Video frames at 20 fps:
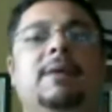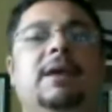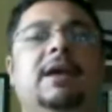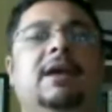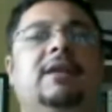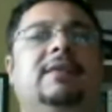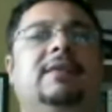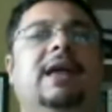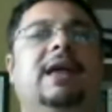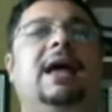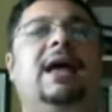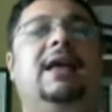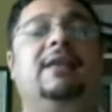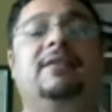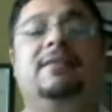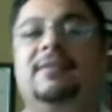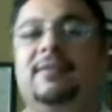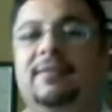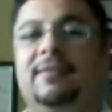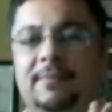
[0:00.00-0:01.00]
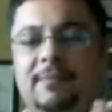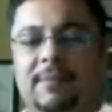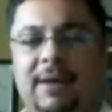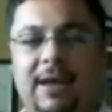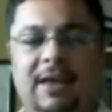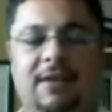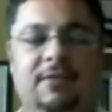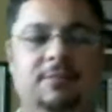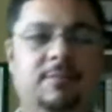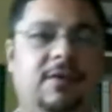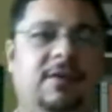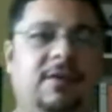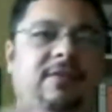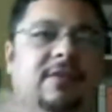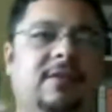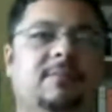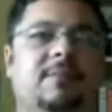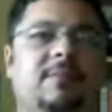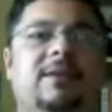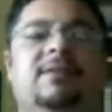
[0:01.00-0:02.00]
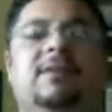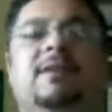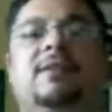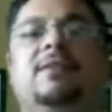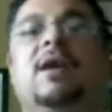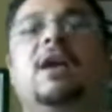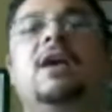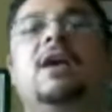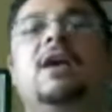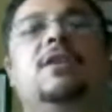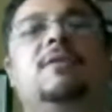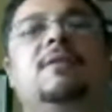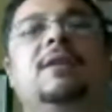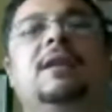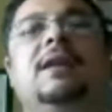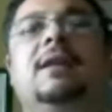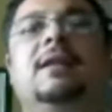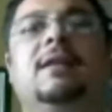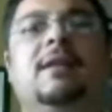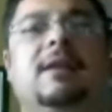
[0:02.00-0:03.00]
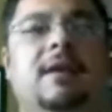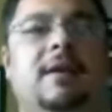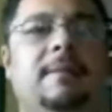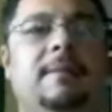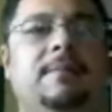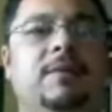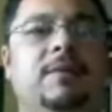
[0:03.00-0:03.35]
Because as my experience in business, you need